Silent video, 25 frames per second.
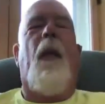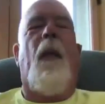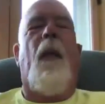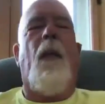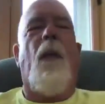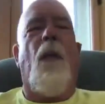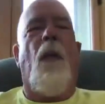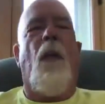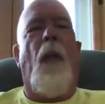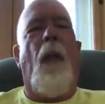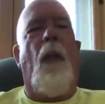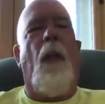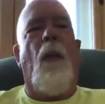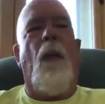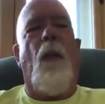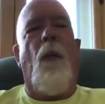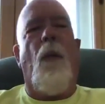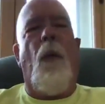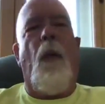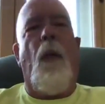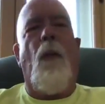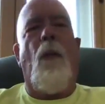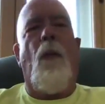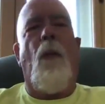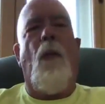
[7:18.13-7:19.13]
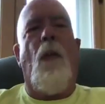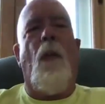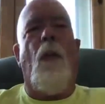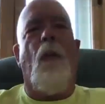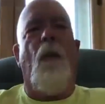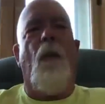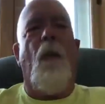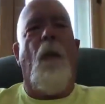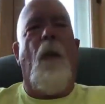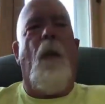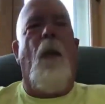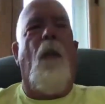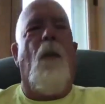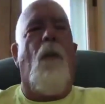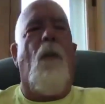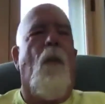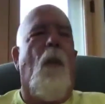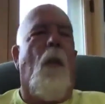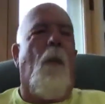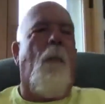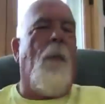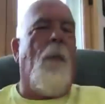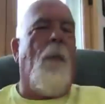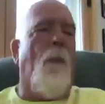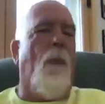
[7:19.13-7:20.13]
and you're getting grease and
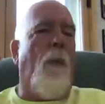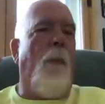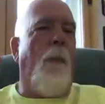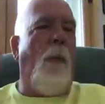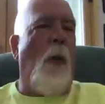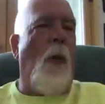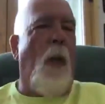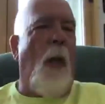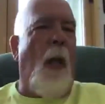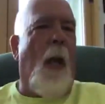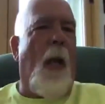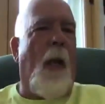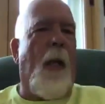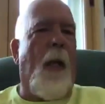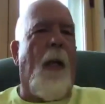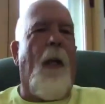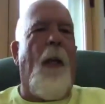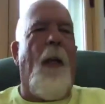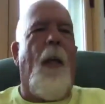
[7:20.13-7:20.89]
sebum from your neck,